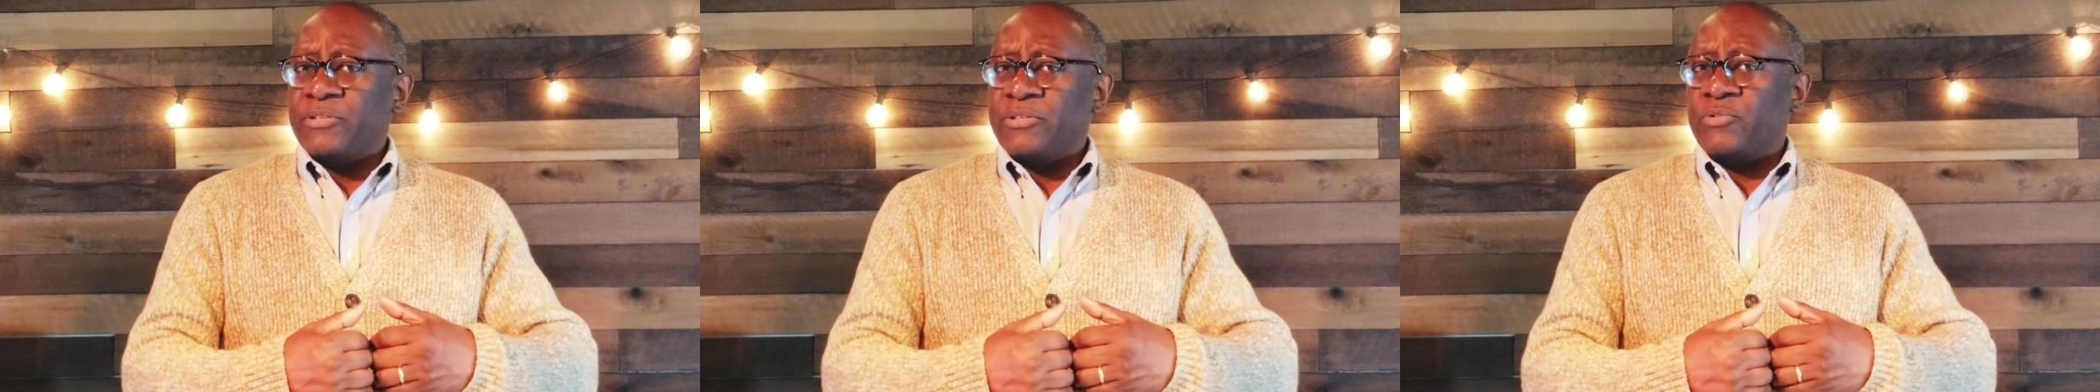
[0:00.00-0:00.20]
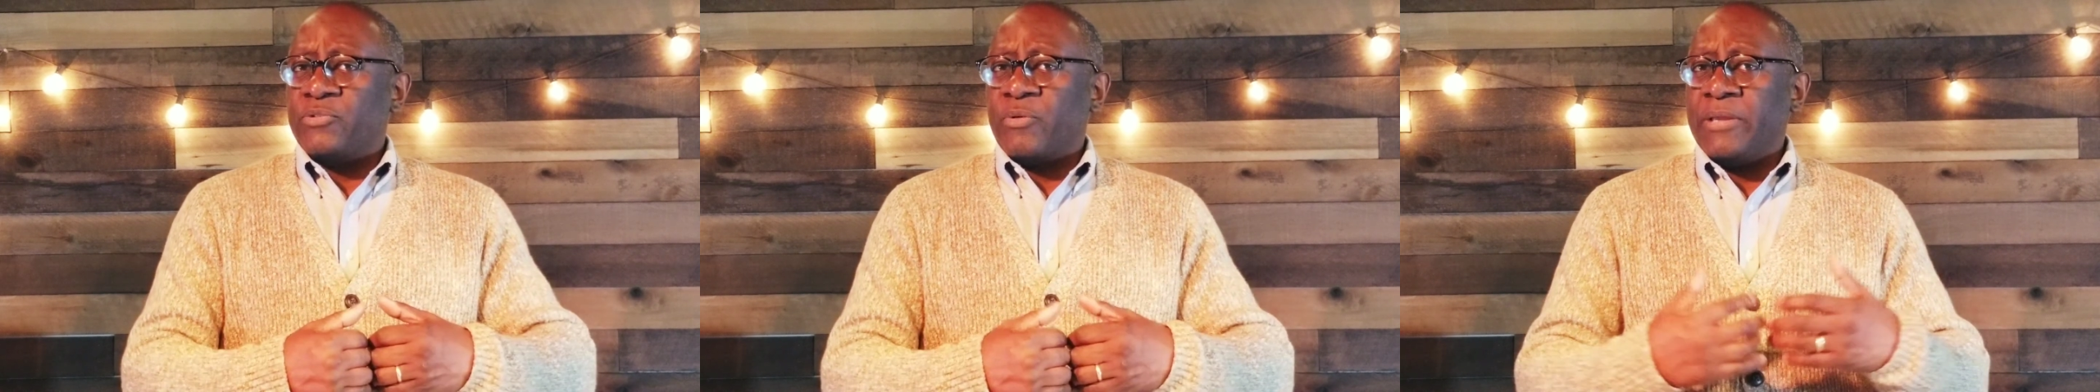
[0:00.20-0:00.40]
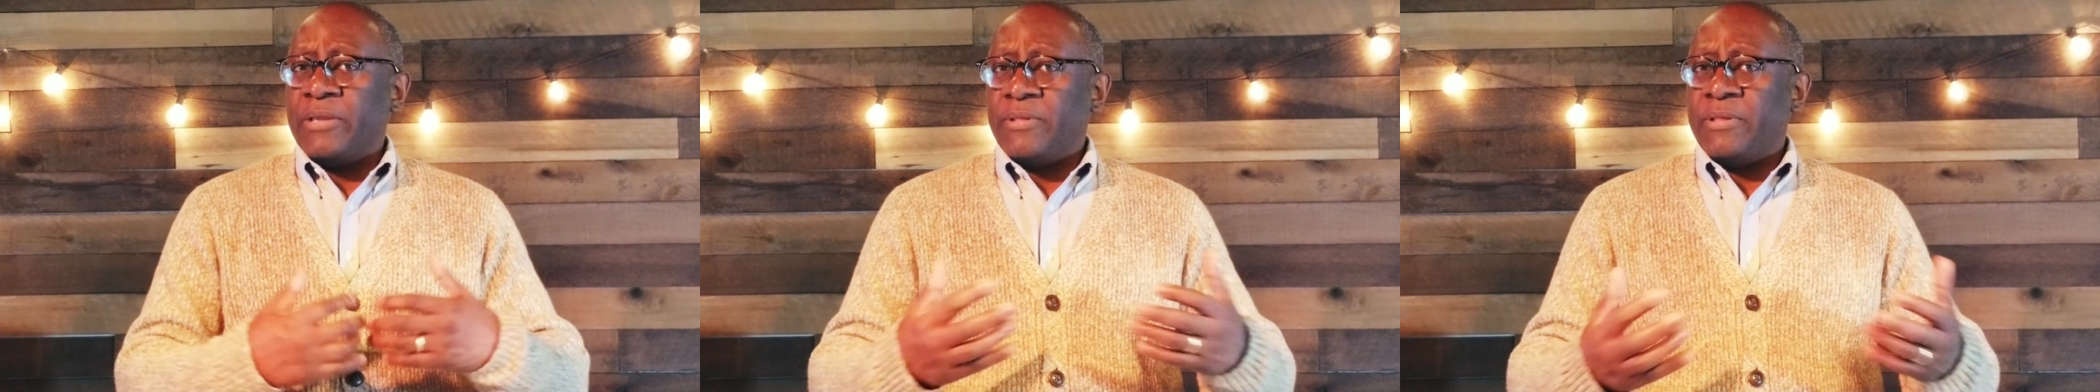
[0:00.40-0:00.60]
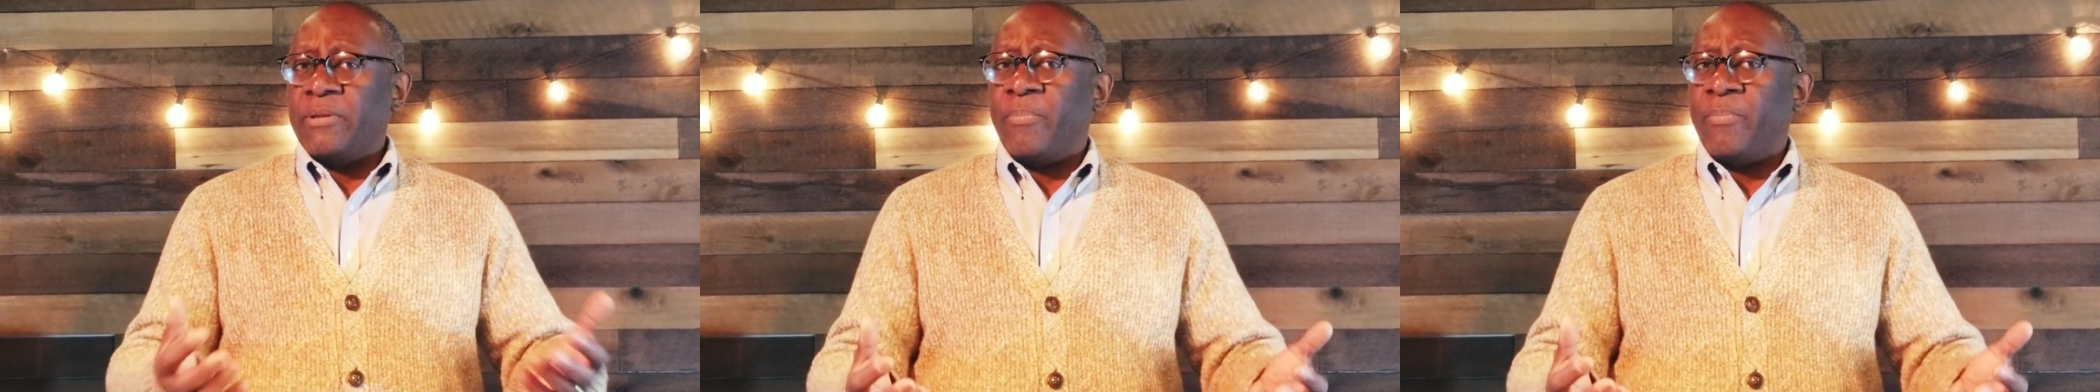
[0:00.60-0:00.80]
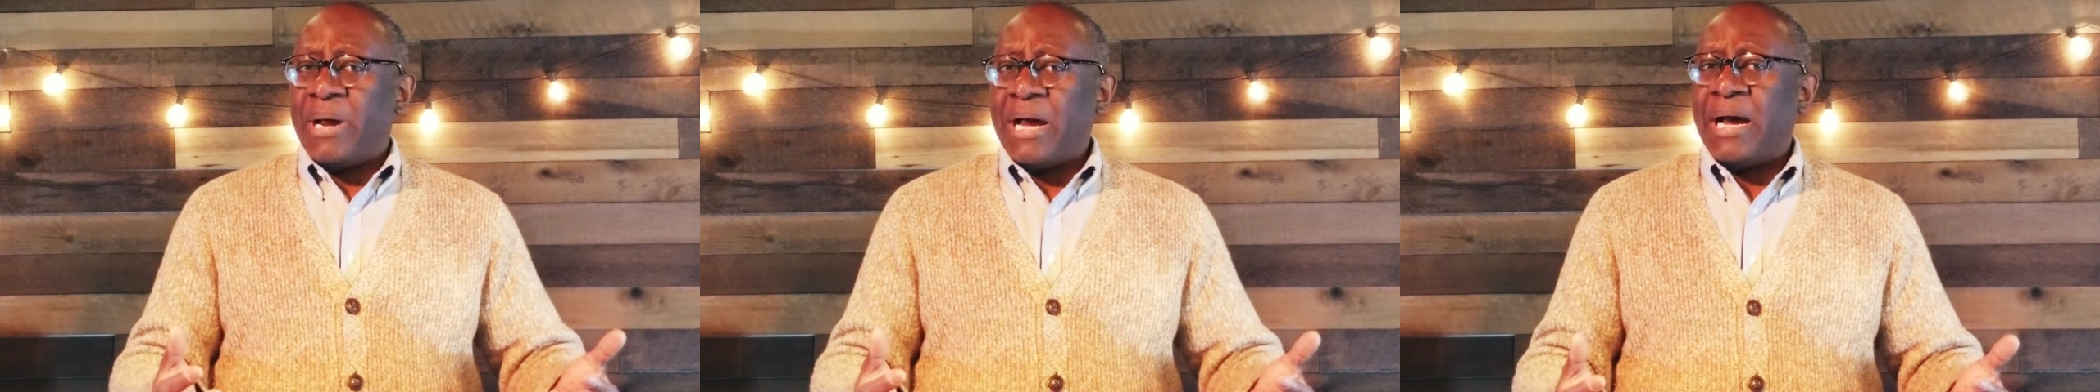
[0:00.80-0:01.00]
strength and the
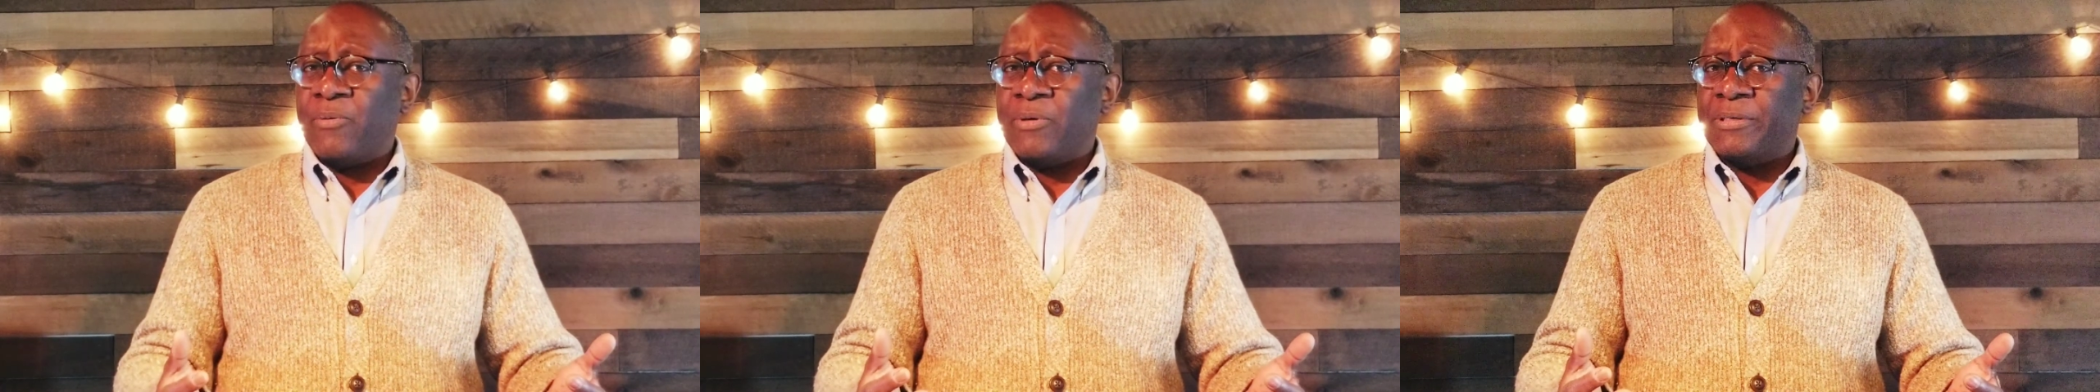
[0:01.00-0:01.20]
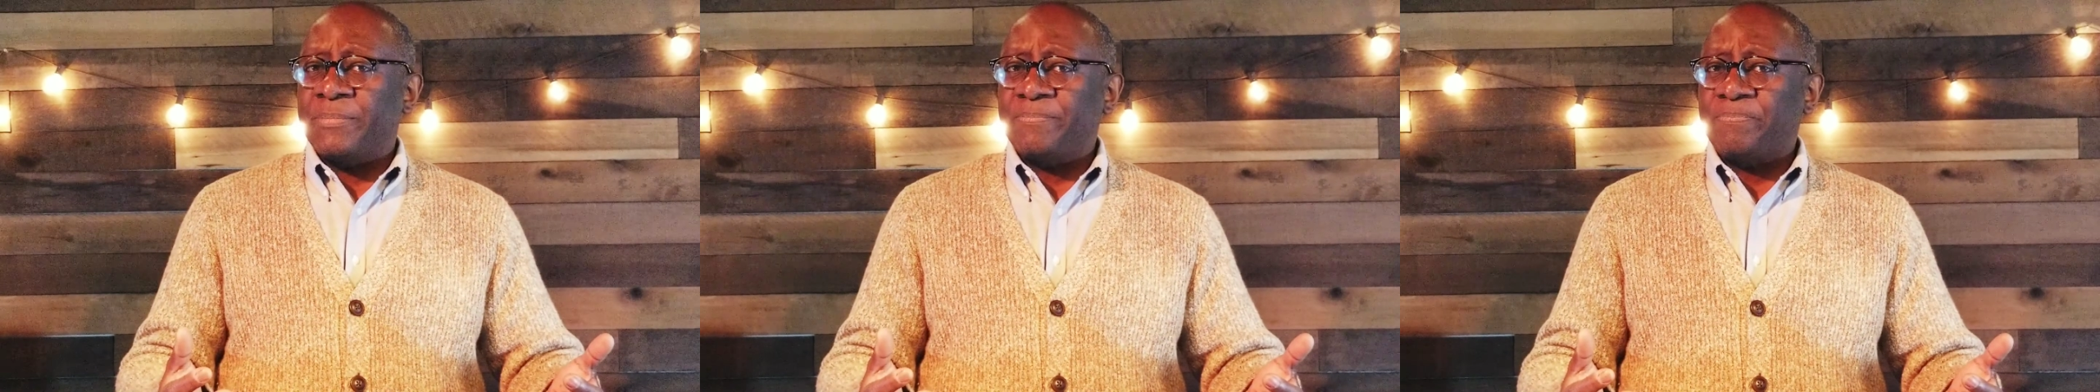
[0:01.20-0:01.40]
power.